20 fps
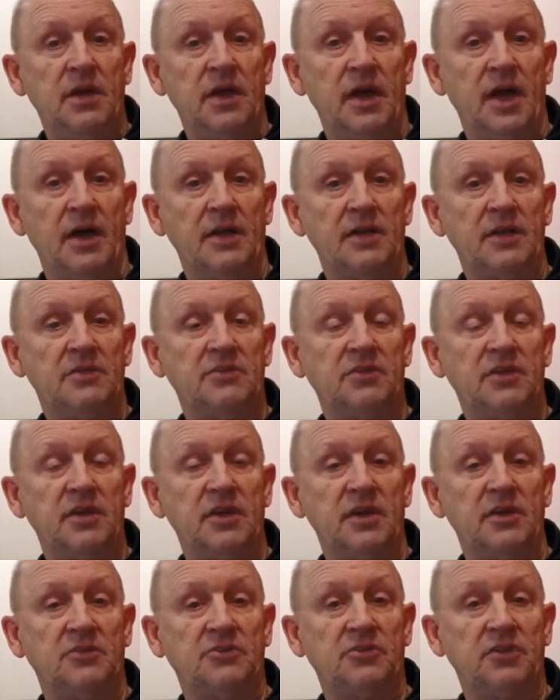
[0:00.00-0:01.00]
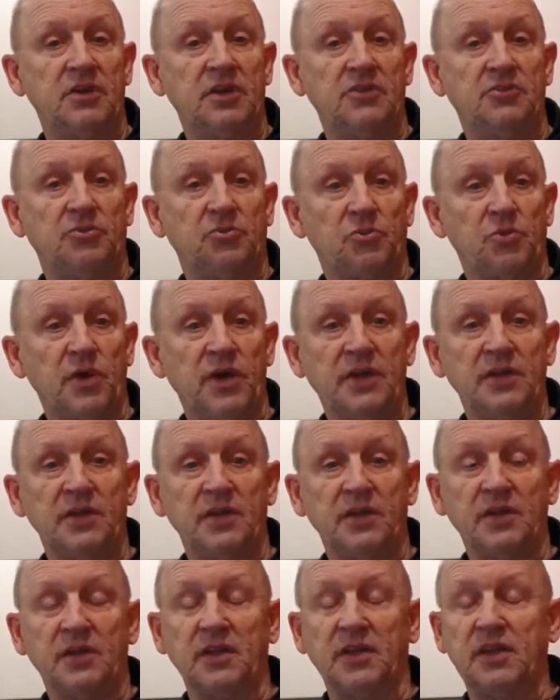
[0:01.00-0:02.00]
And it's
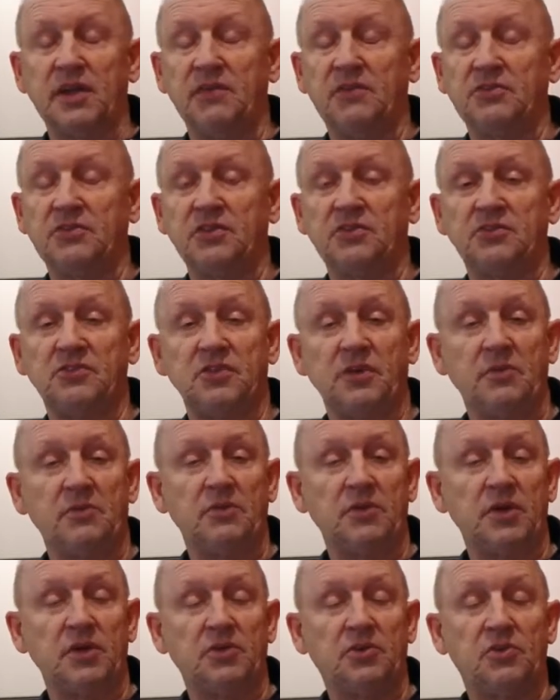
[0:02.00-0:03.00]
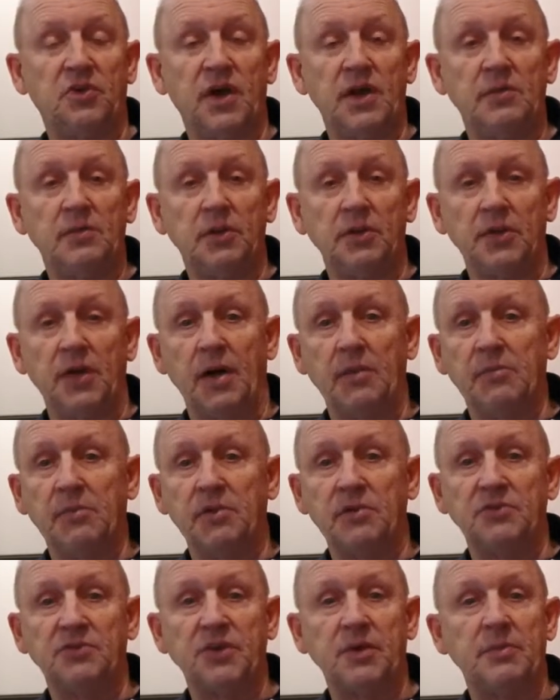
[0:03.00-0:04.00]
written, and it gives just some incredible
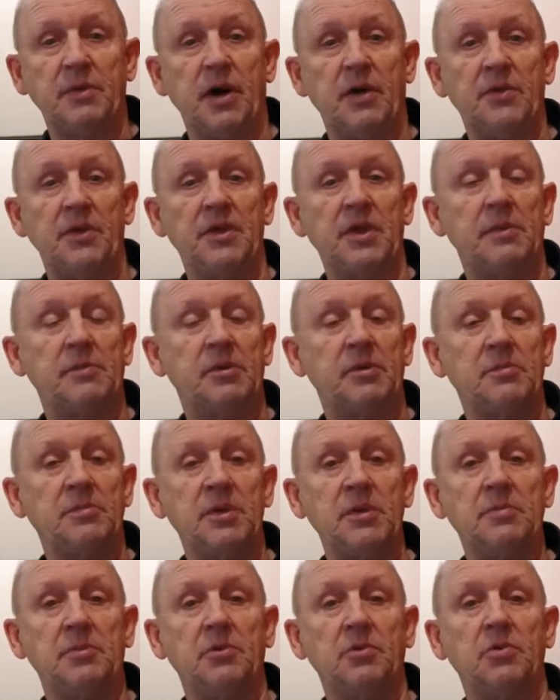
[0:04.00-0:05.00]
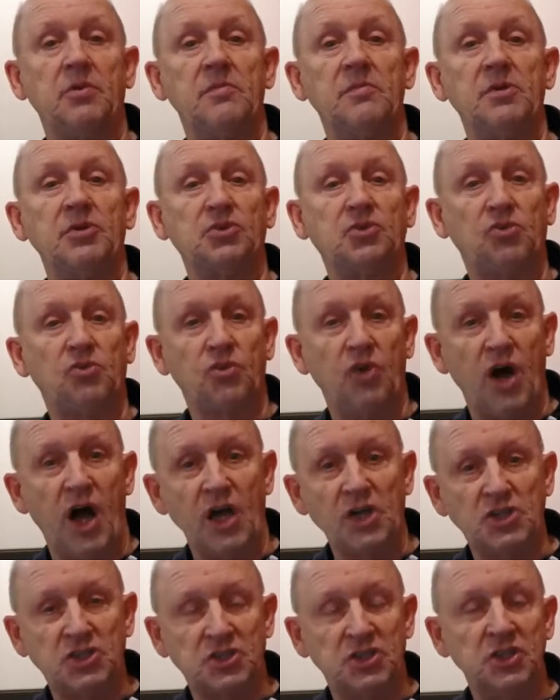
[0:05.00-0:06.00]
numbers about the number of people who have been
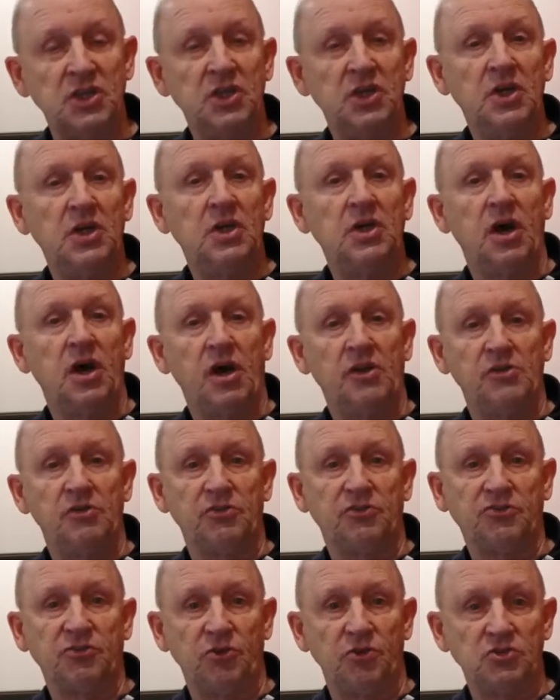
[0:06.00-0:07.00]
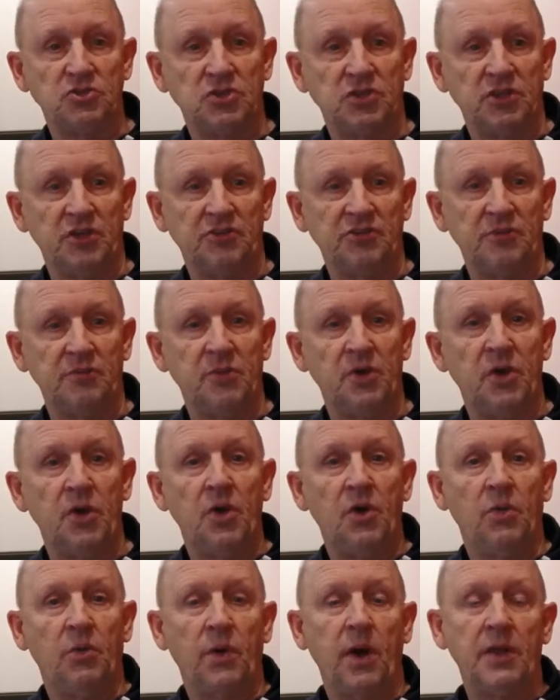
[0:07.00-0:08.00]
crushed under socialism,
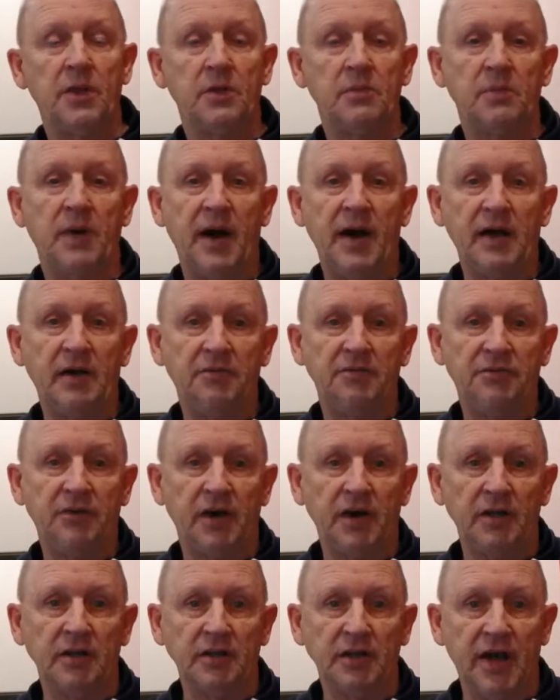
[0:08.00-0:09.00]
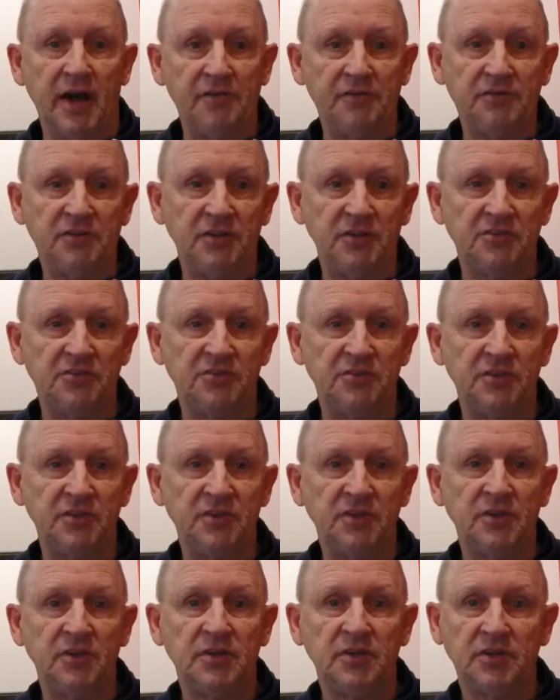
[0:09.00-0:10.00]
whether by a leftist
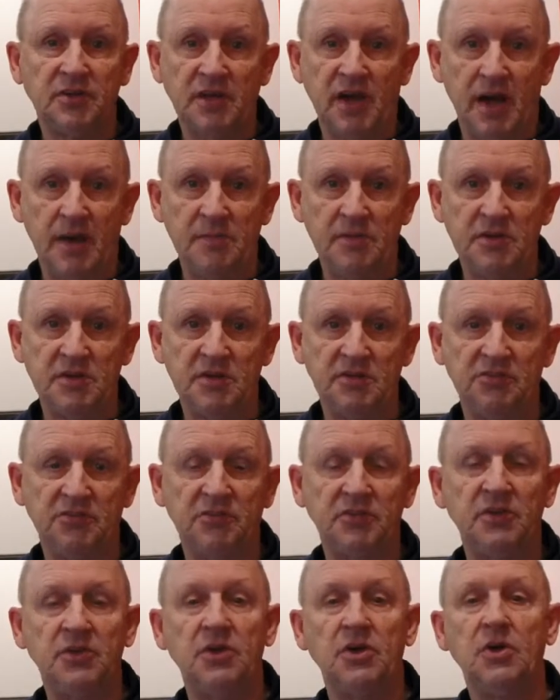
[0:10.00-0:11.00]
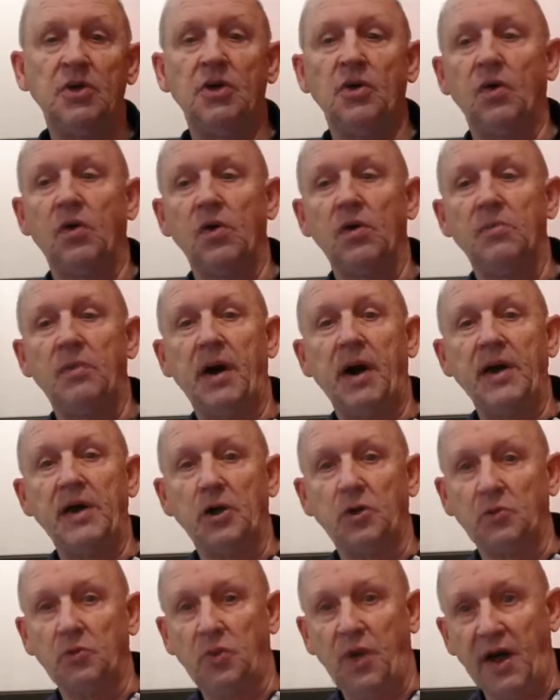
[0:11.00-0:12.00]
communist or by
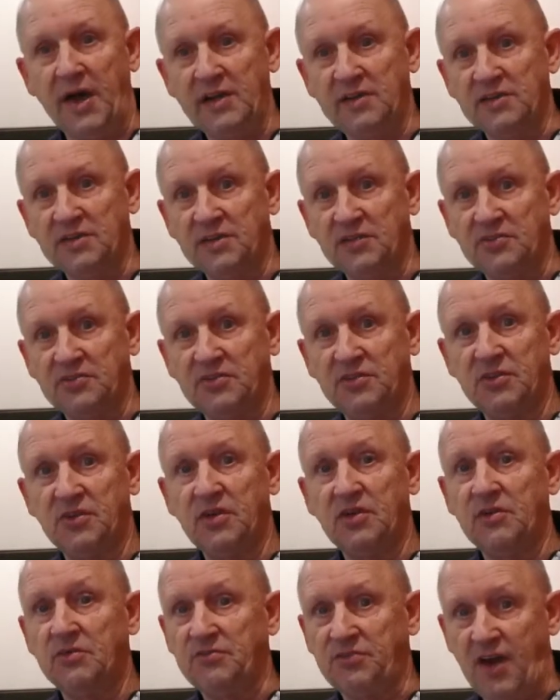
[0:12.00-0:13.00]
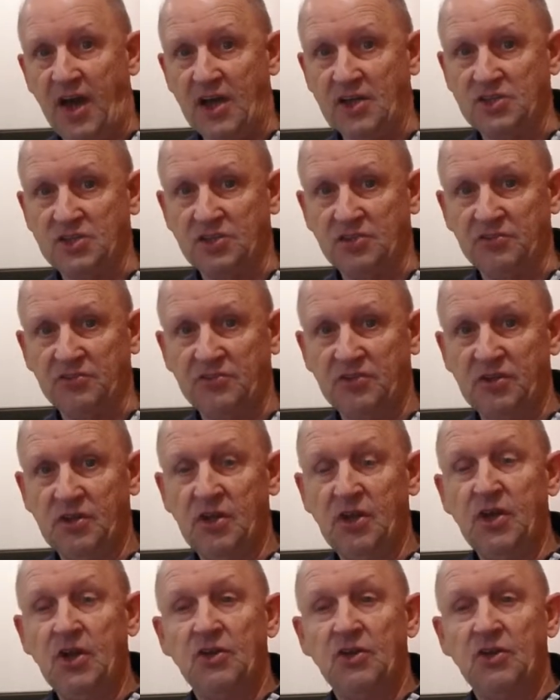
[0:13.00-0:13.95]
a rightist fascist.